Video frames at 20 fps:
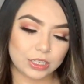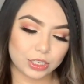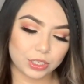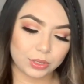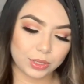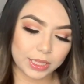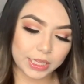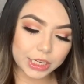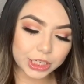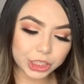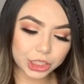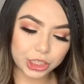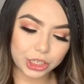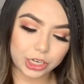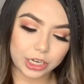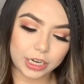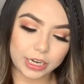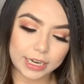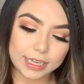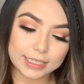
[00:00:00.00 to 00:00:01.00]
So this
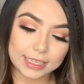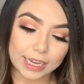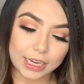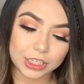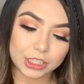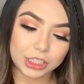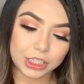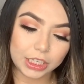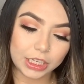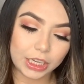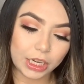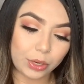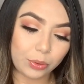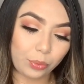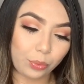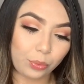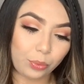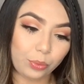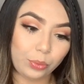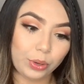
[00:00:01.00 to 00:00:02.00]
shirt is actually a
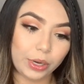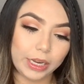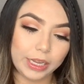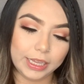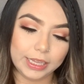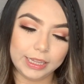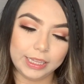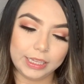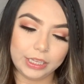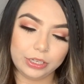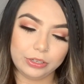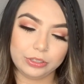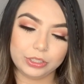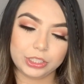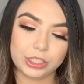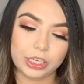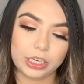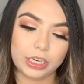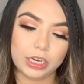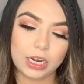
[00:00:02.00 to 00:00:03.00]
really cute
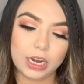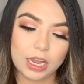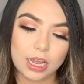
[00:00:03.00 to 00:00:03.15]
shirt.